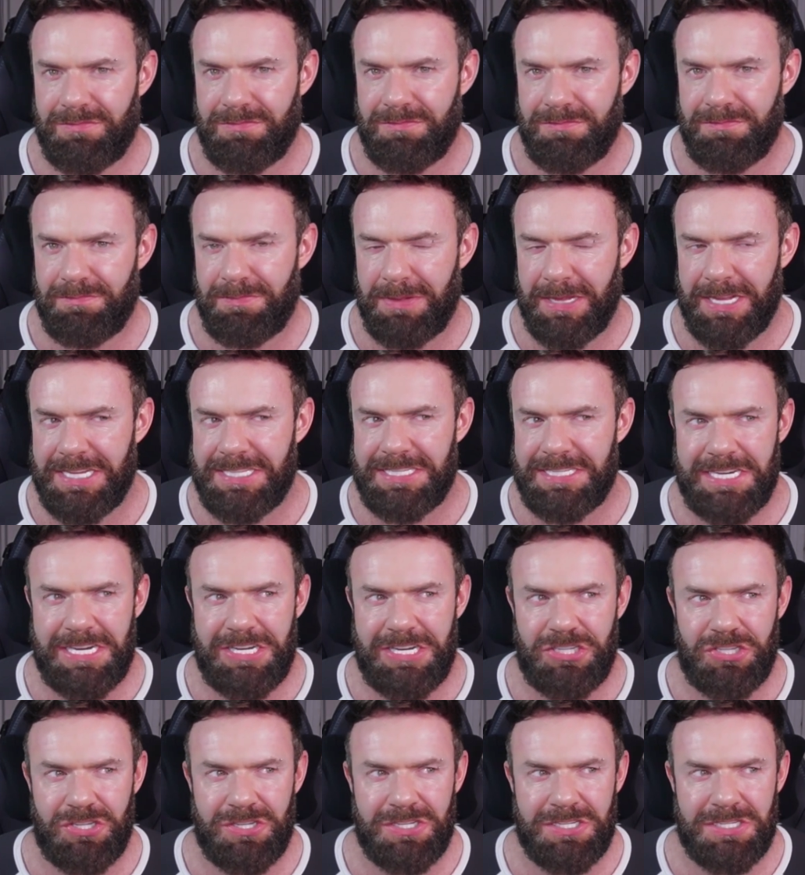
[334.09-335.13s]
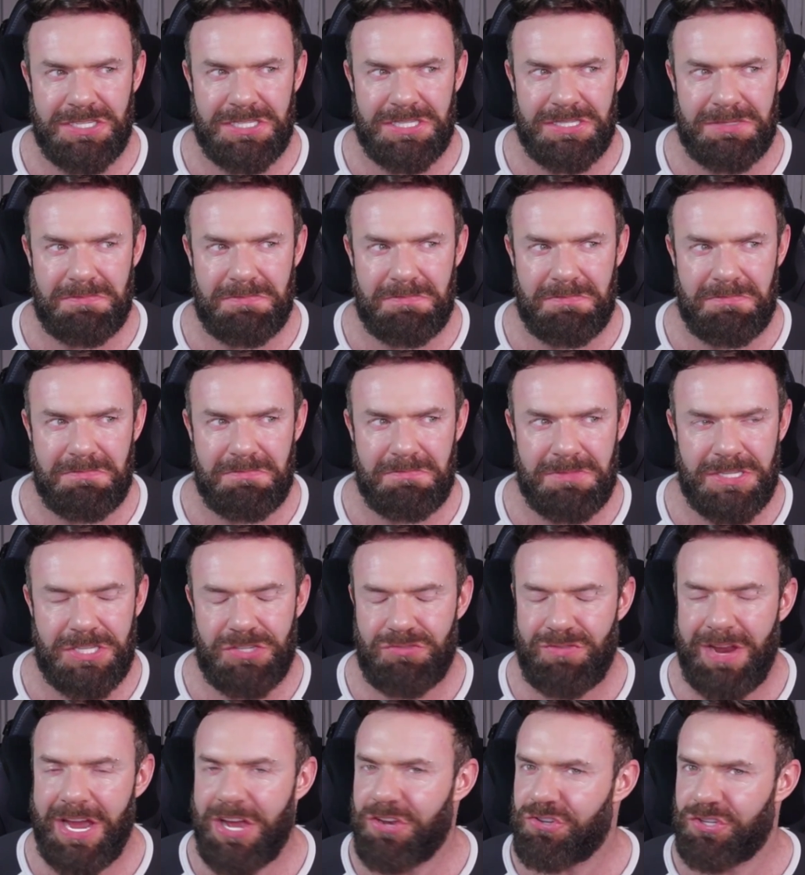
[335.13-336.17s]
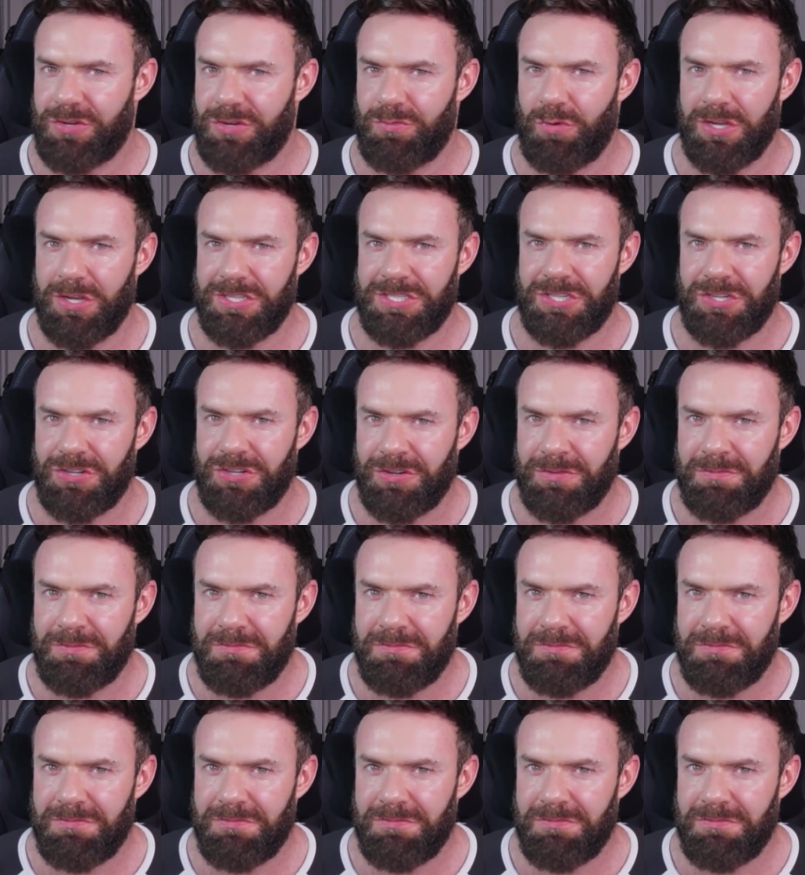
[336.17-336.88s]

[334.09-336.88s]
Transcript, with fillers: PlayStation's strategy was here.